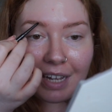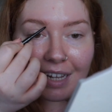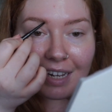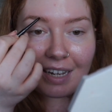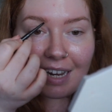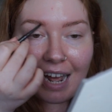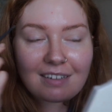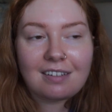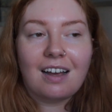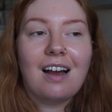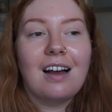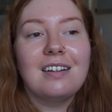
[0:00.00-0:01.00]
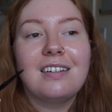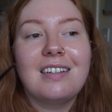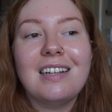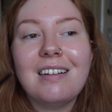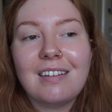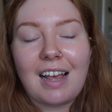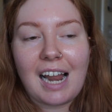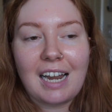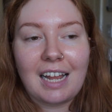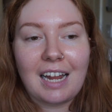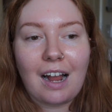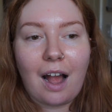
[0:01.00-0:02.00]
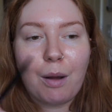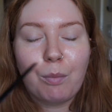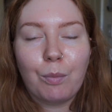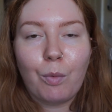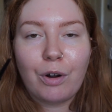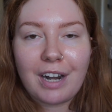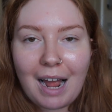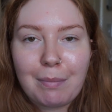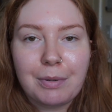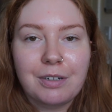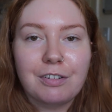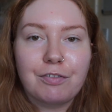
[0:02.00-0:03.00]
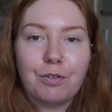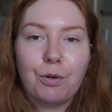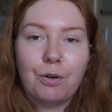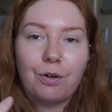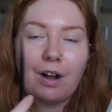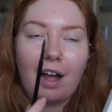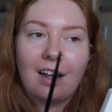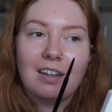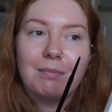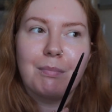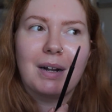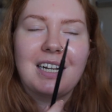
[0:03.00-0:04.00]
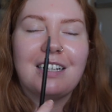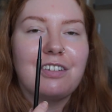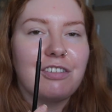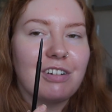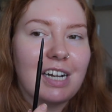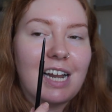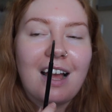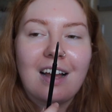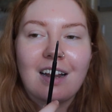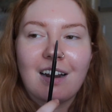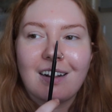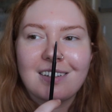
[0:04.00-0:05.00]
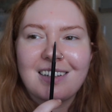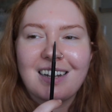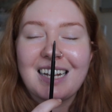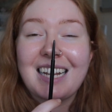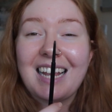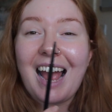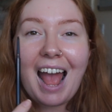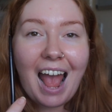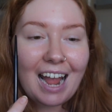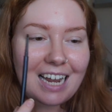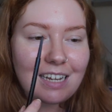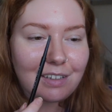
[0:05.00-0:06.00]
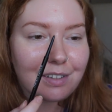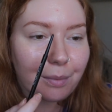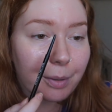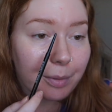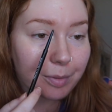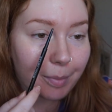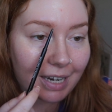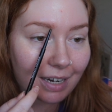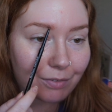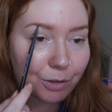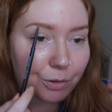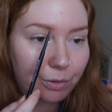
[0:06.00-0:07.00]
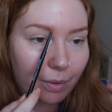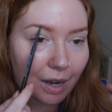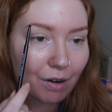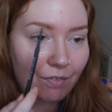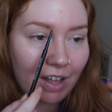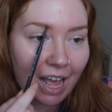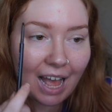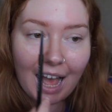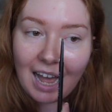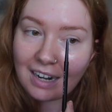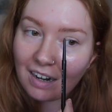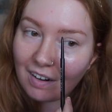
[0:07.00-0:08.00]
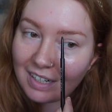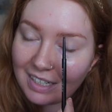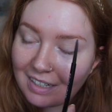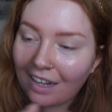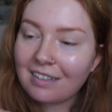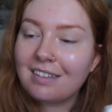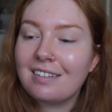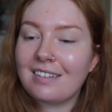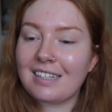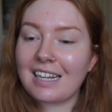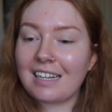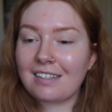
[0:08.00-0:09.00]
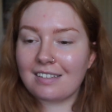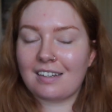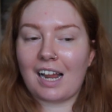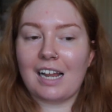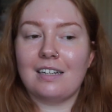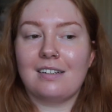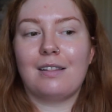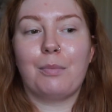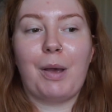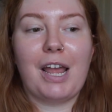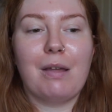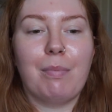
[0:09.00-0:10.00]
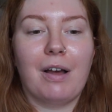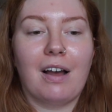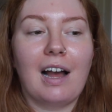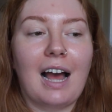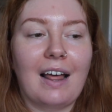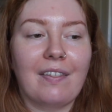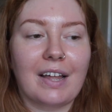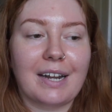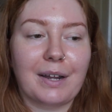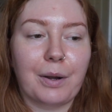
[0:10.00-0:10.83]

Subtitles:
letter detailing what had happened for my history class in like year 8, so when I was about 11 or 12, and I tea stained the paper and then